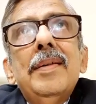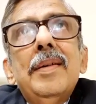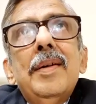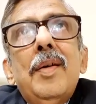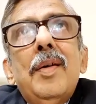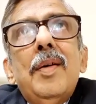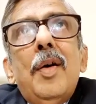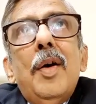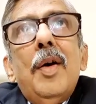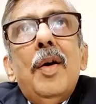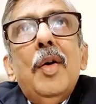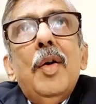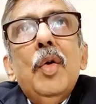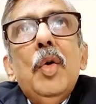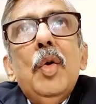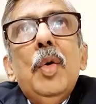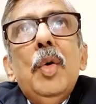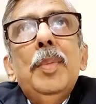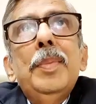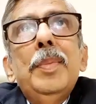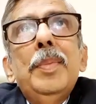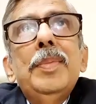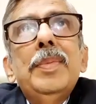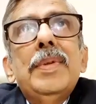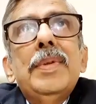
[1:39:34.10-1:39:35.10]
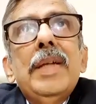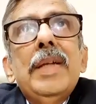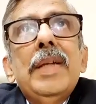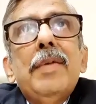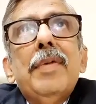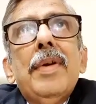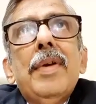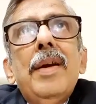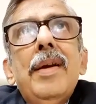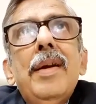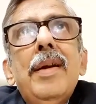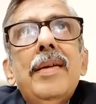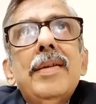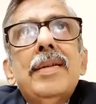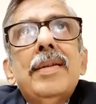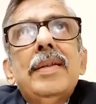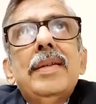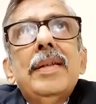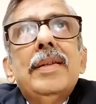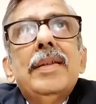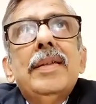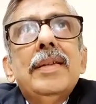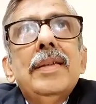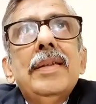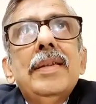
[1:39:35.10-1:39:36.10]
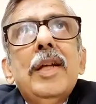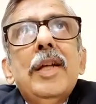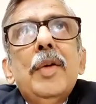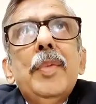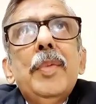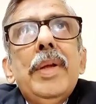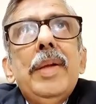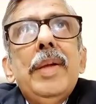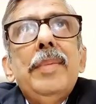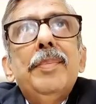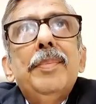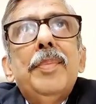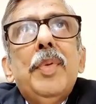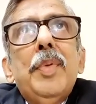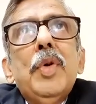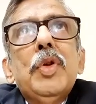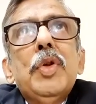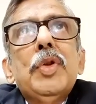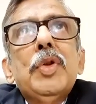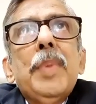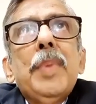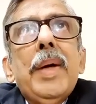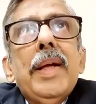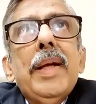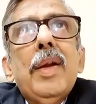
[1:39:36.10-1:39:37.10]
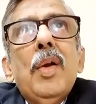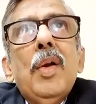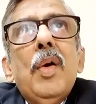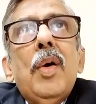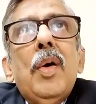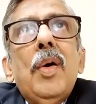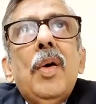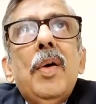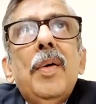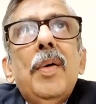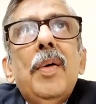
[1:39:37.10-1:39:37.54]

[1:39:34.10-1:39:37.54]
on whom several restrictions have been imposed by the law